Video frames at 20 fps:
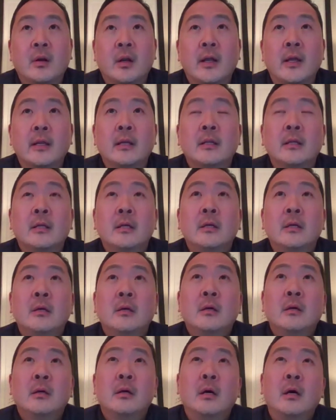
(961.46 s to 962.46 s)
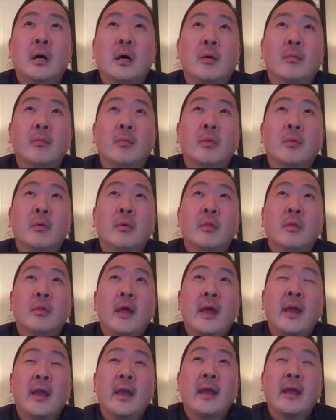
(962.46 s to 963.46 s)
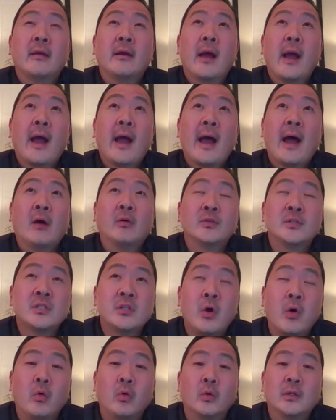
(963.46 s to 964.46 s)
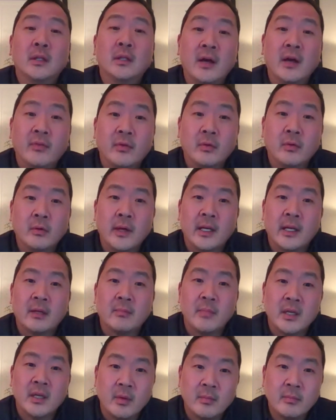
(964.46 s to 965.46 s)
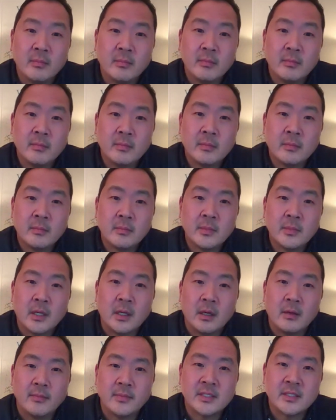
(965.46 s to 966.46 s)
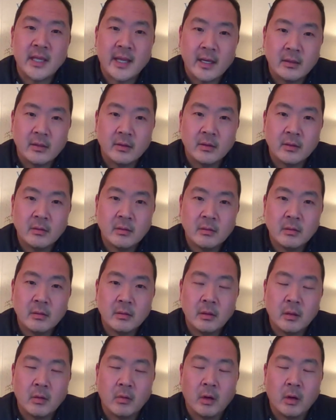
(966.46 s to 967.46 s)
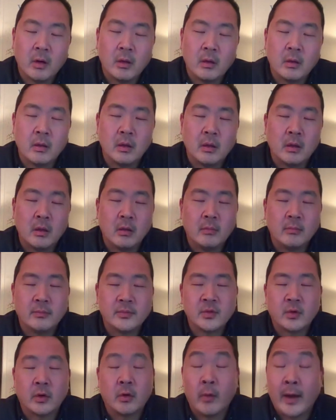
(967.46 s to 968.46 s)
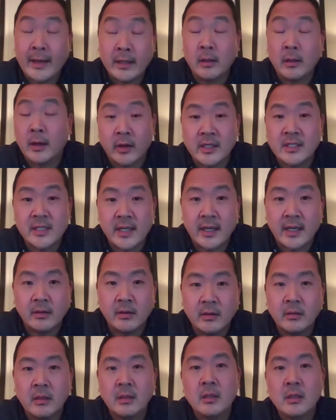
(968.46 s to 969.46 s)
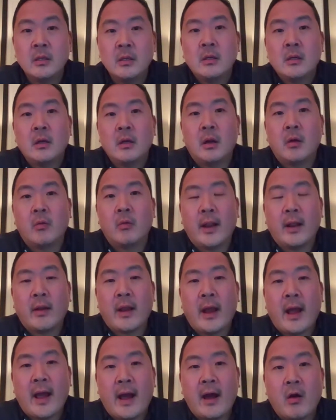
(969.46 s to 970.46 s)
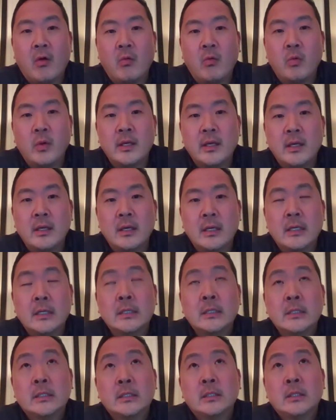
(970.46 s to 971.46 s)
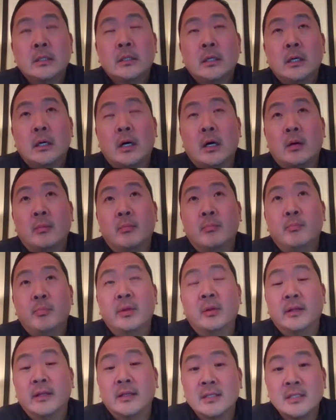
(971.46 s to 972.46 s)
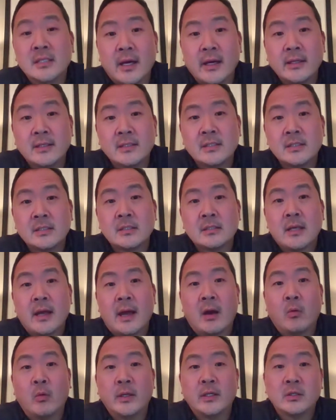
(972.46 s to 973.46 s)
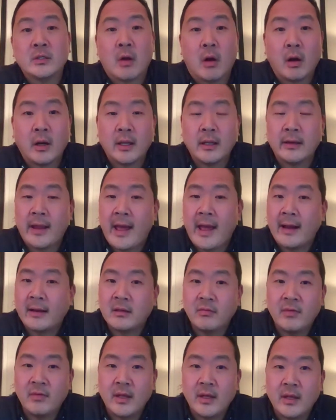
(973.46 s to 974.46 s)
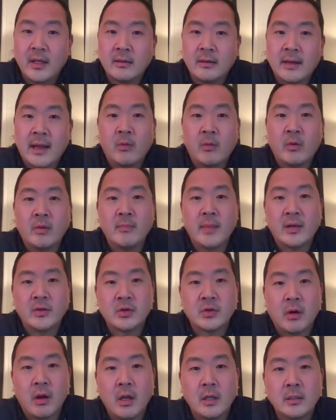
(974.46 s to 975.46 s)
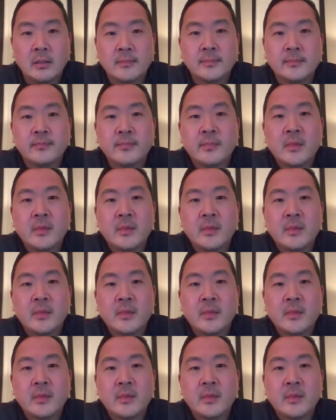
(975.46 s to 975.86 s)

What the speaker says: right, a household level at a minimum standard or sort of granularity standard around how we build insights, how we target and activate, and how we measure on,